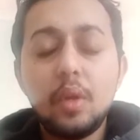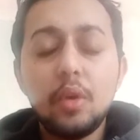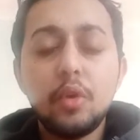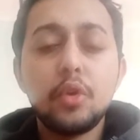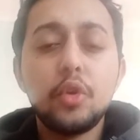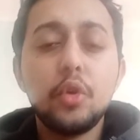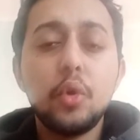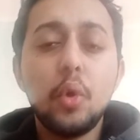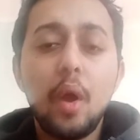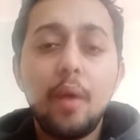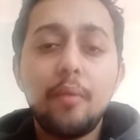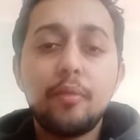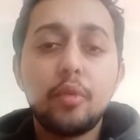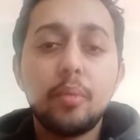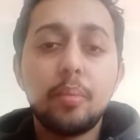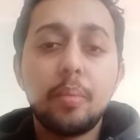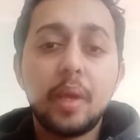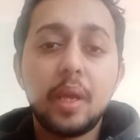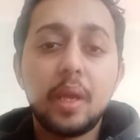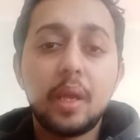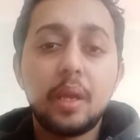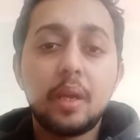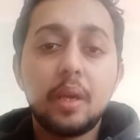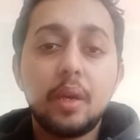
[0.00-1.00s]
You have to
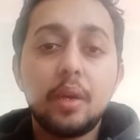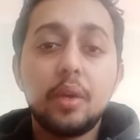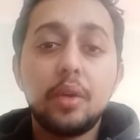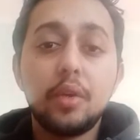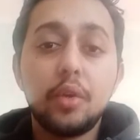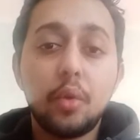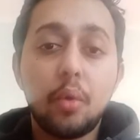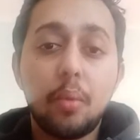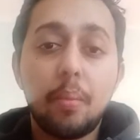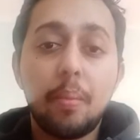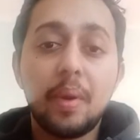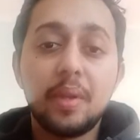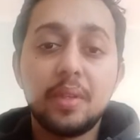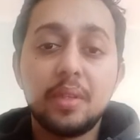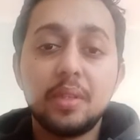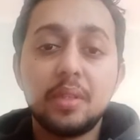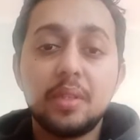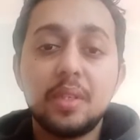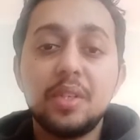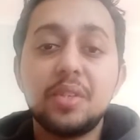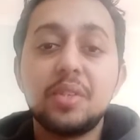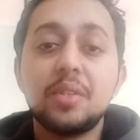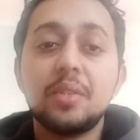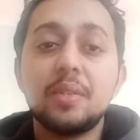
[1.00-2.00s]
make your
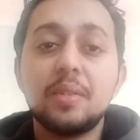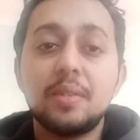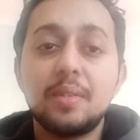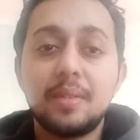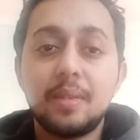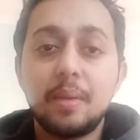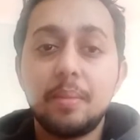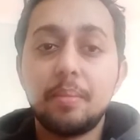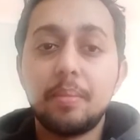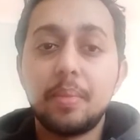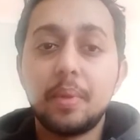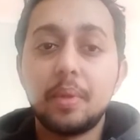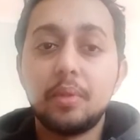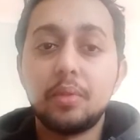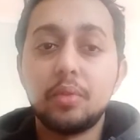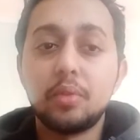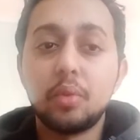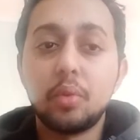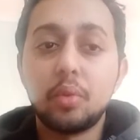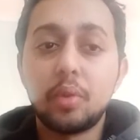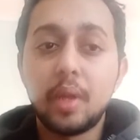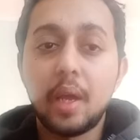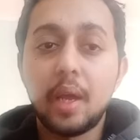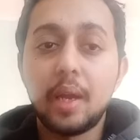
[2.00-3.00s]
presentation simple
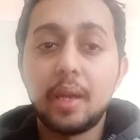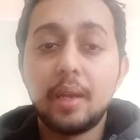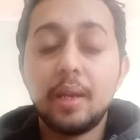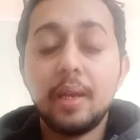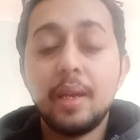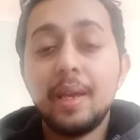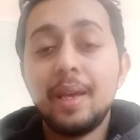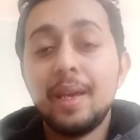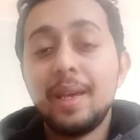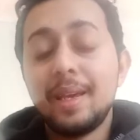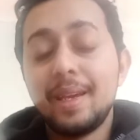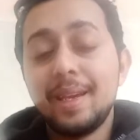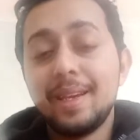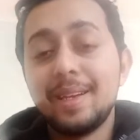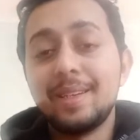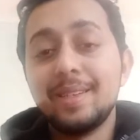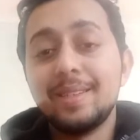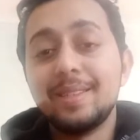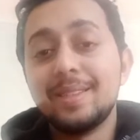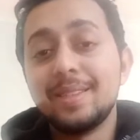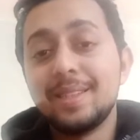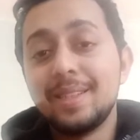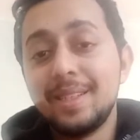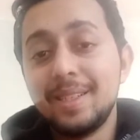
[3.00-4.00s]
so that it
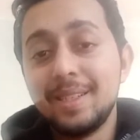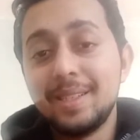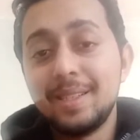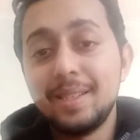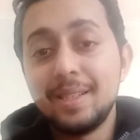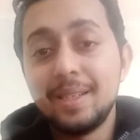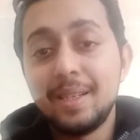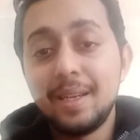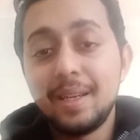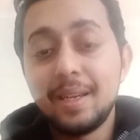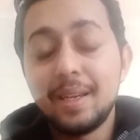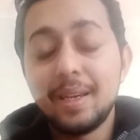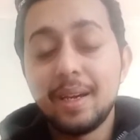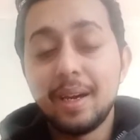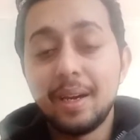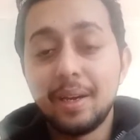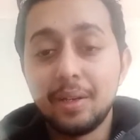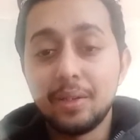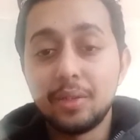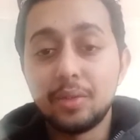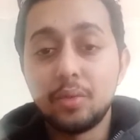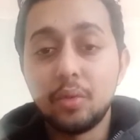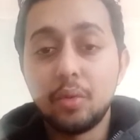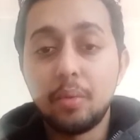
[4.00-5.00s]
is easily
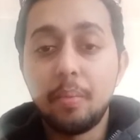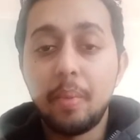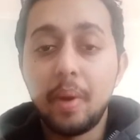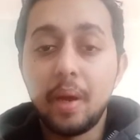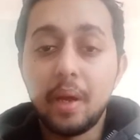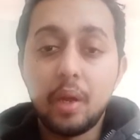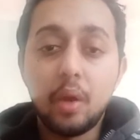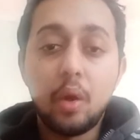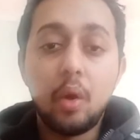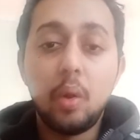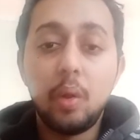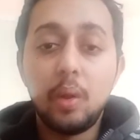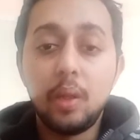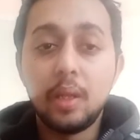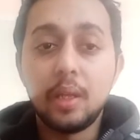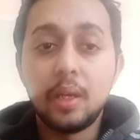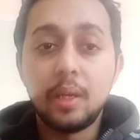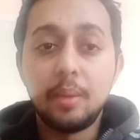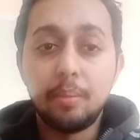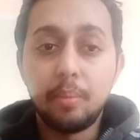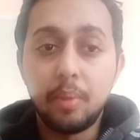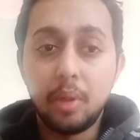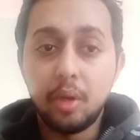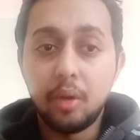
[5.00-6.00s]
understood by all the
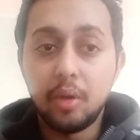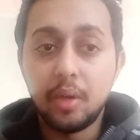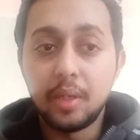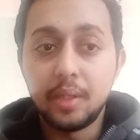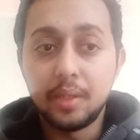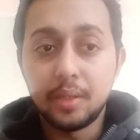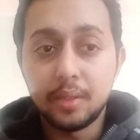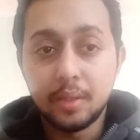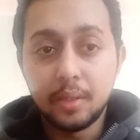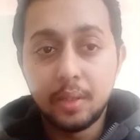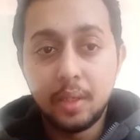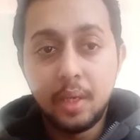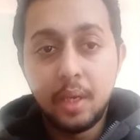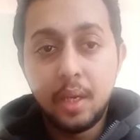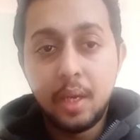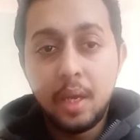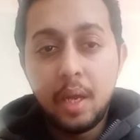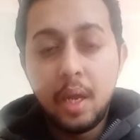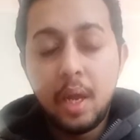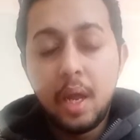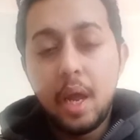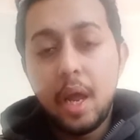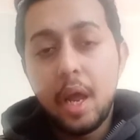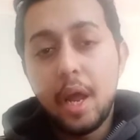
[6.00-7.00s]
employees,
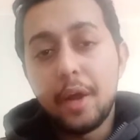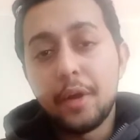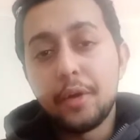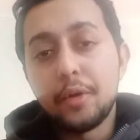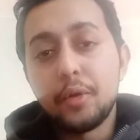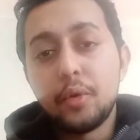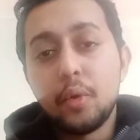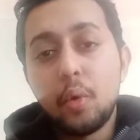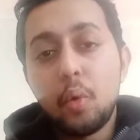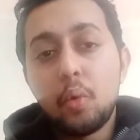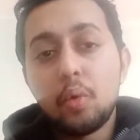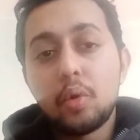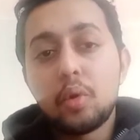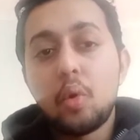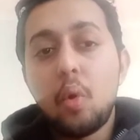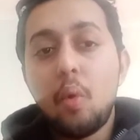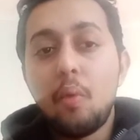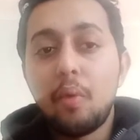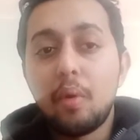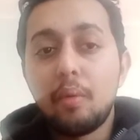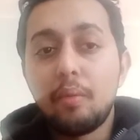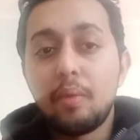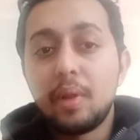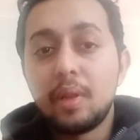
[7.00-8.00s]
and don't
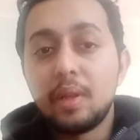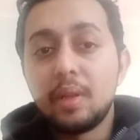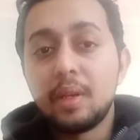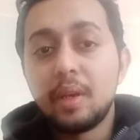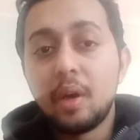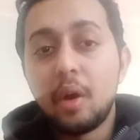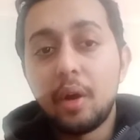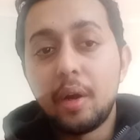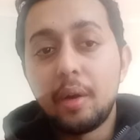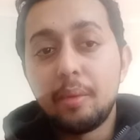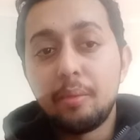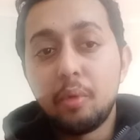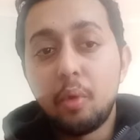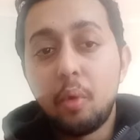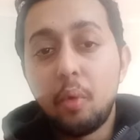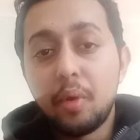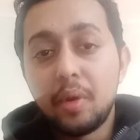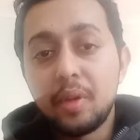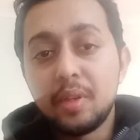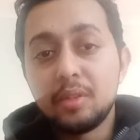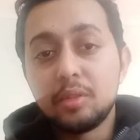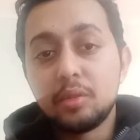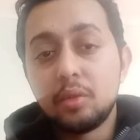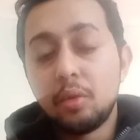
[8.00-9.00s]
overwhelm the
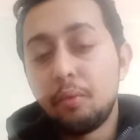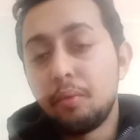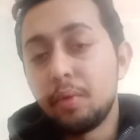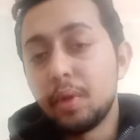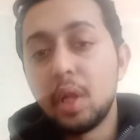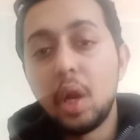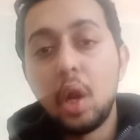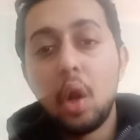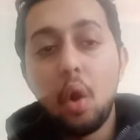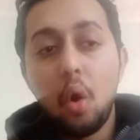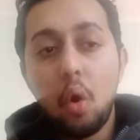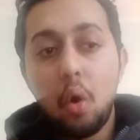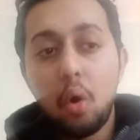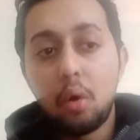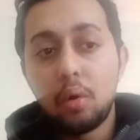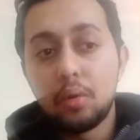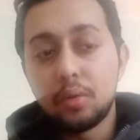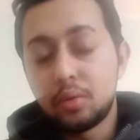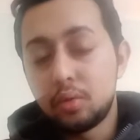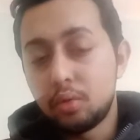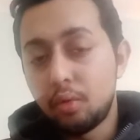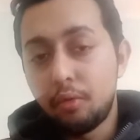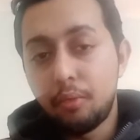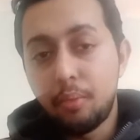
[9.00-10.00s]
audience with
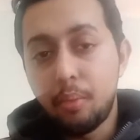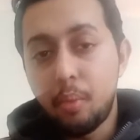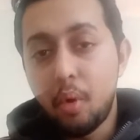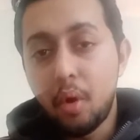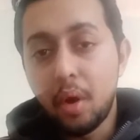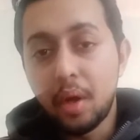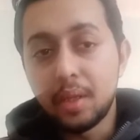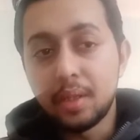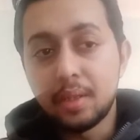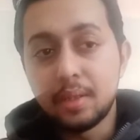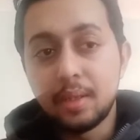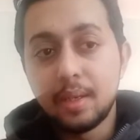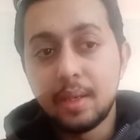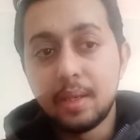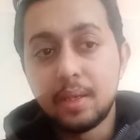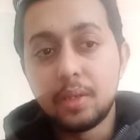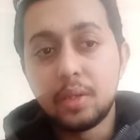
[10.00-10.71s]
lots of points.